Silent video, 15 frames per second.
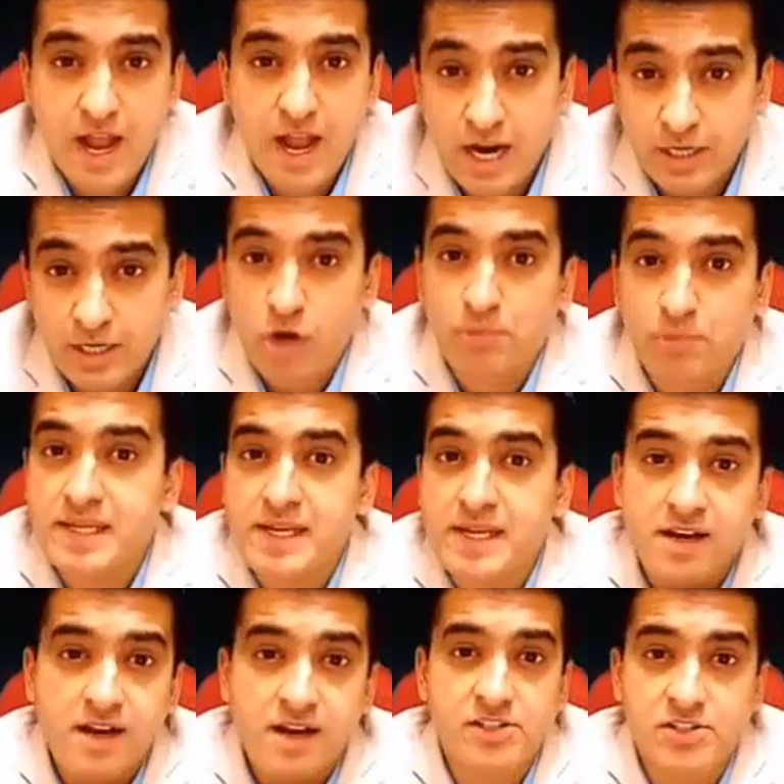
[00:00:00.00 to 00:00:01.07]
Adopting a
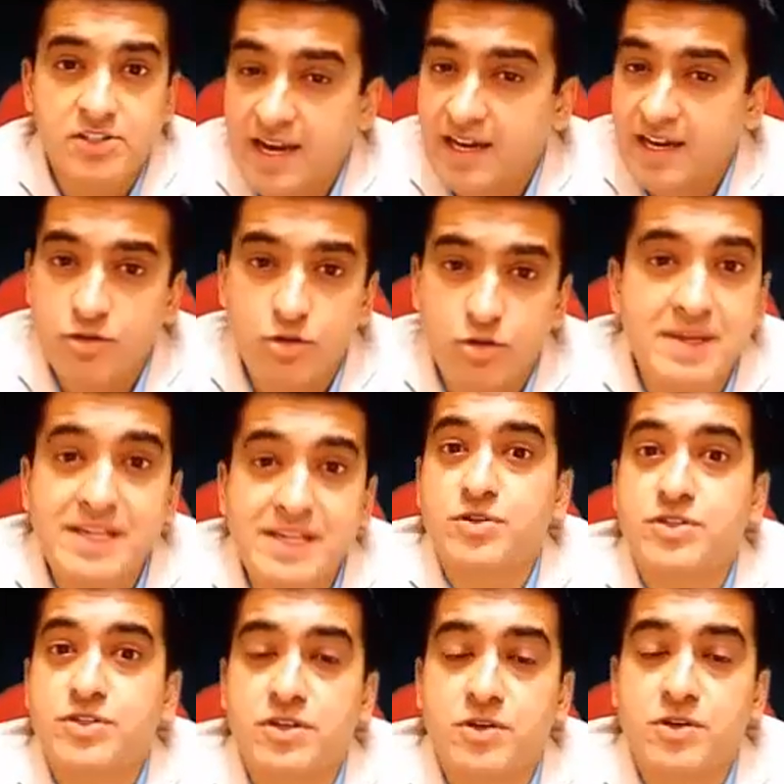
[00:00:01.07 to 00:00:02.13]
girl child could be a
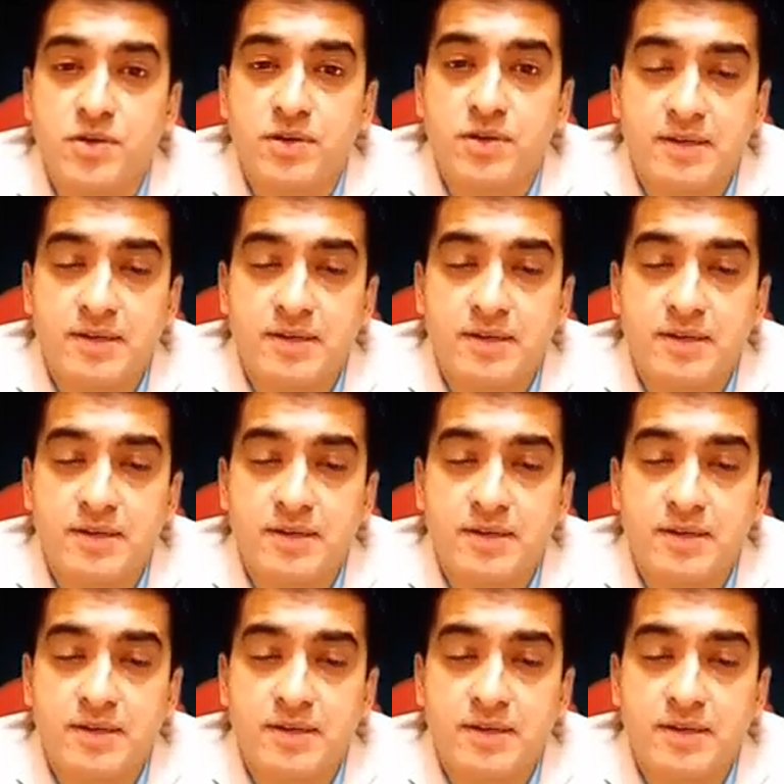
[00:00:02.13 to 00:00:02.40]
social goal.